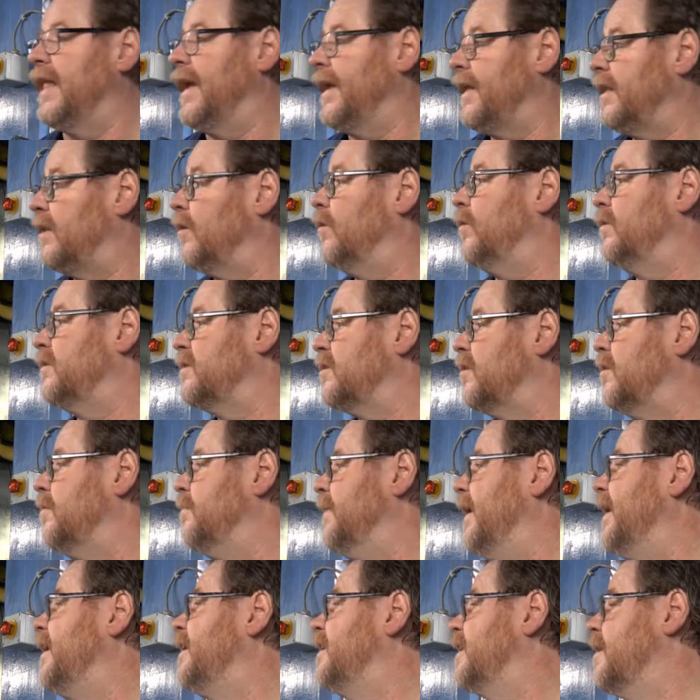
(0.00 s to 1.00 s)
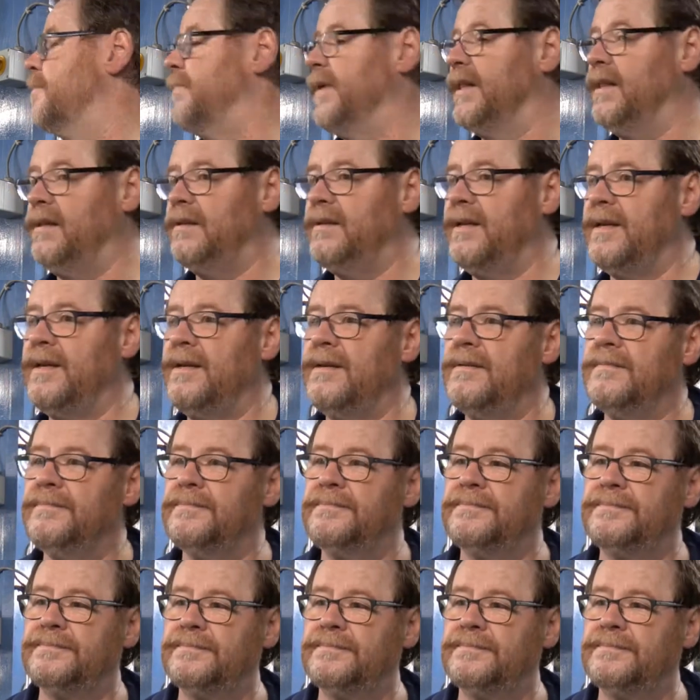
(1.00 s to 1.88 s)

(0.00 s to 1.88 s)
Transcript: Like to also make the building,